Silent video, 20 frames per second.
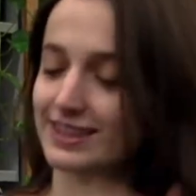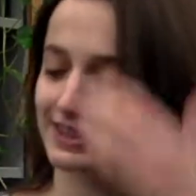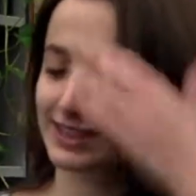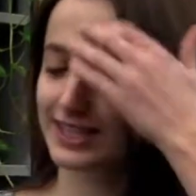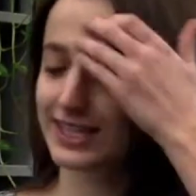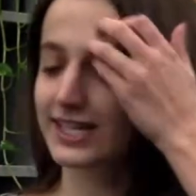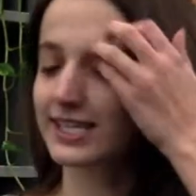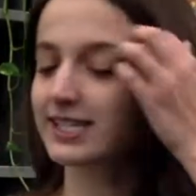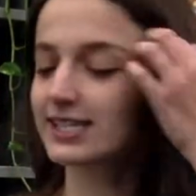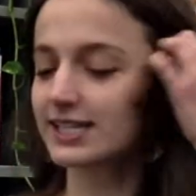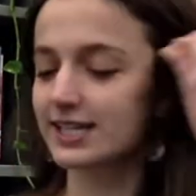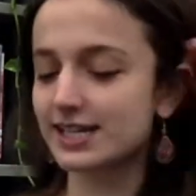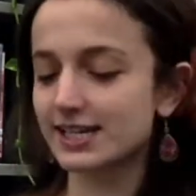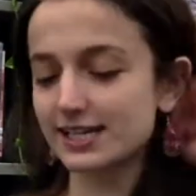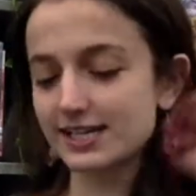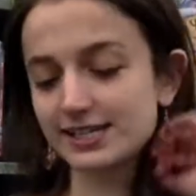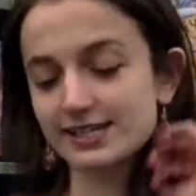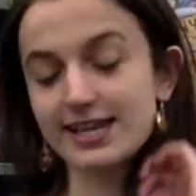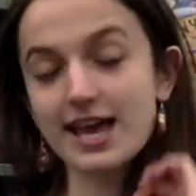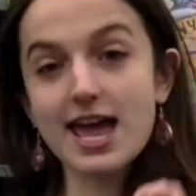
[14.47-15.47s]
This
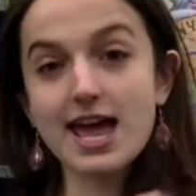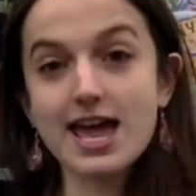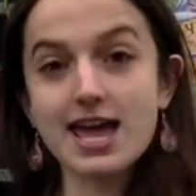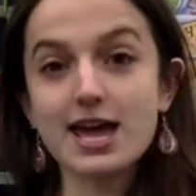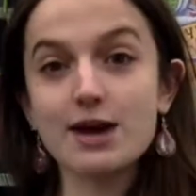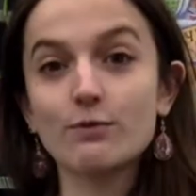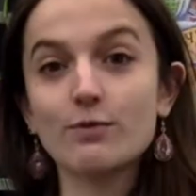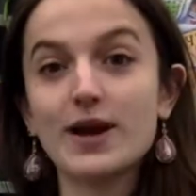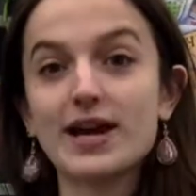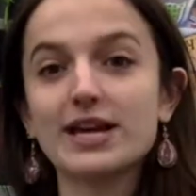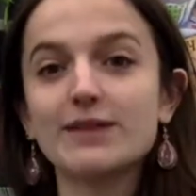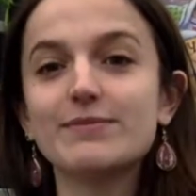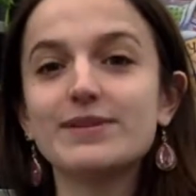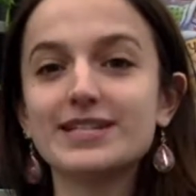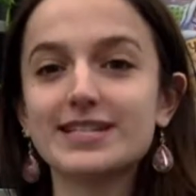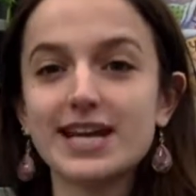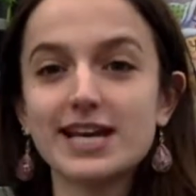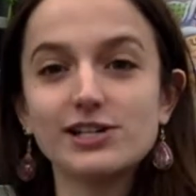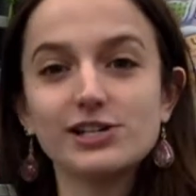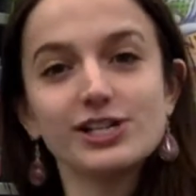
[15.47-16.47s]
is a
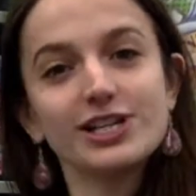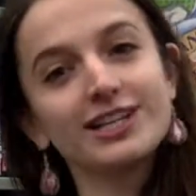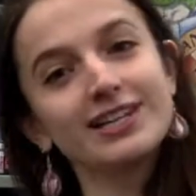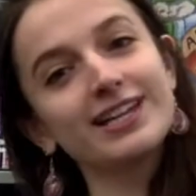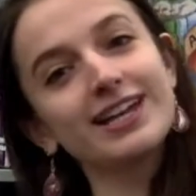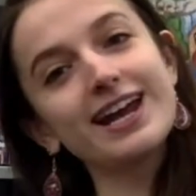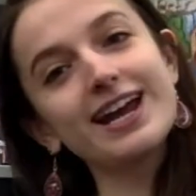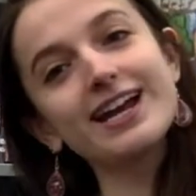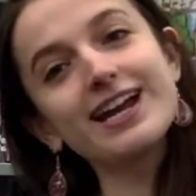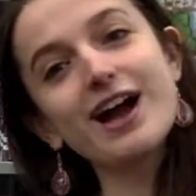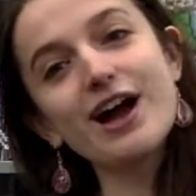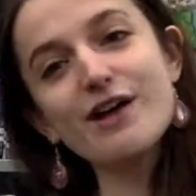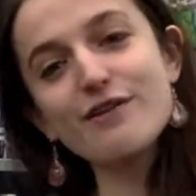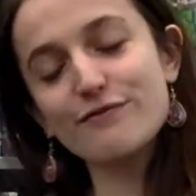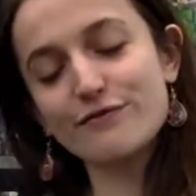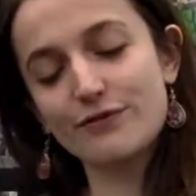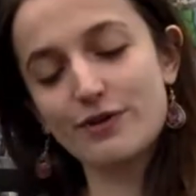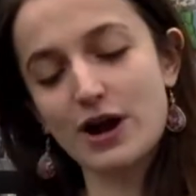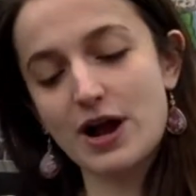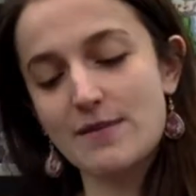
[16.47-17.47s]
recommendation that I got
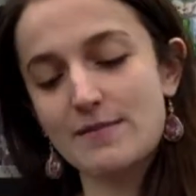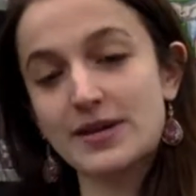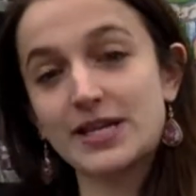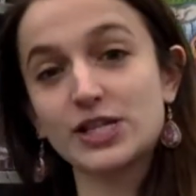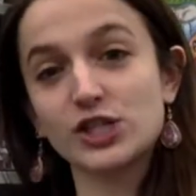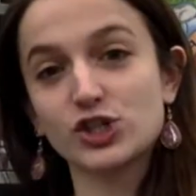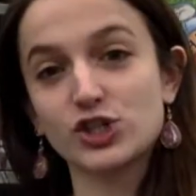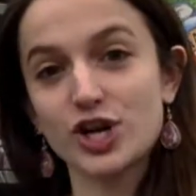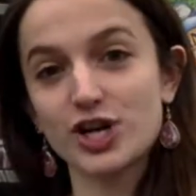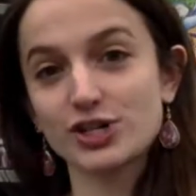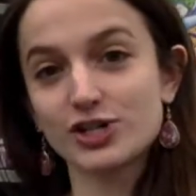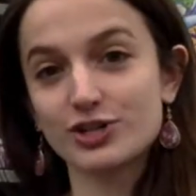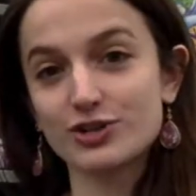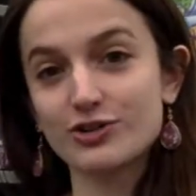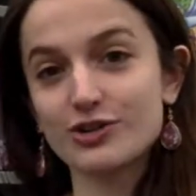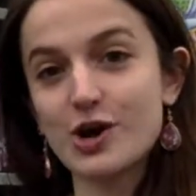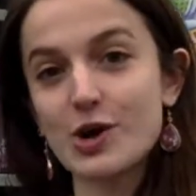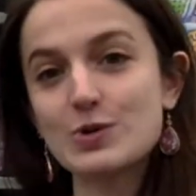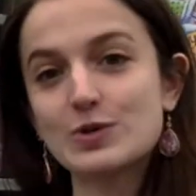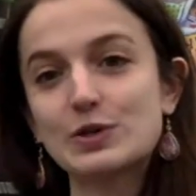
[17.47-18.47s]
from instructional
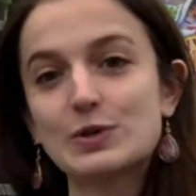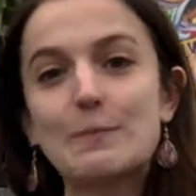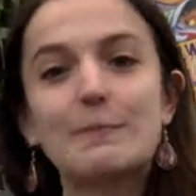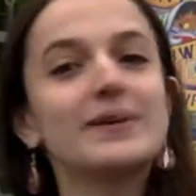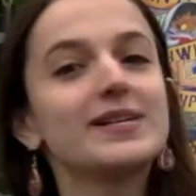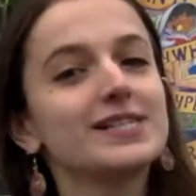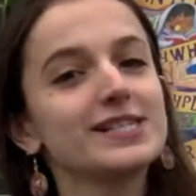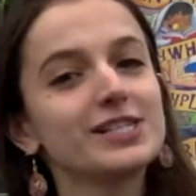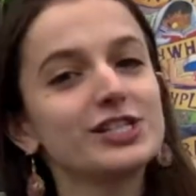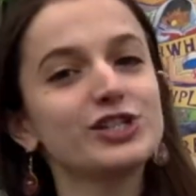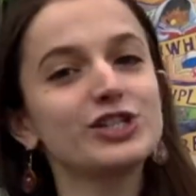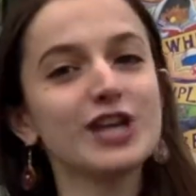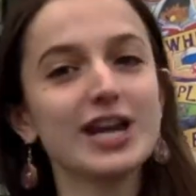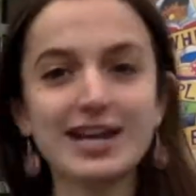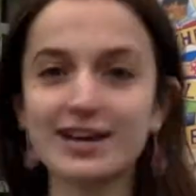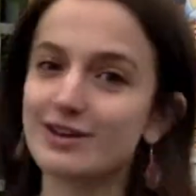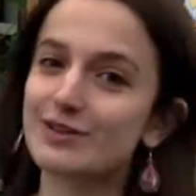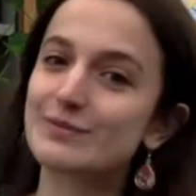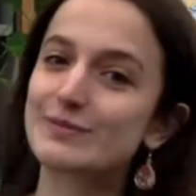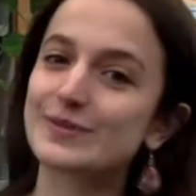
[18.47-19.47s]
coach Mrs.
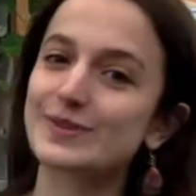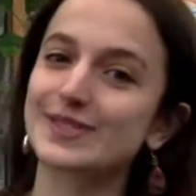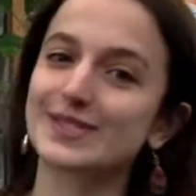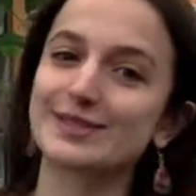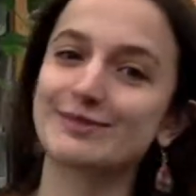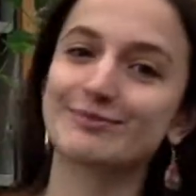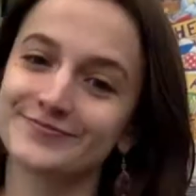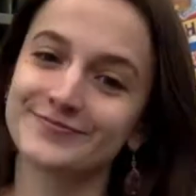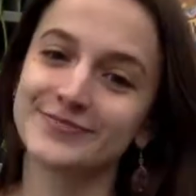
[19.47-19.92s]
Jacobs.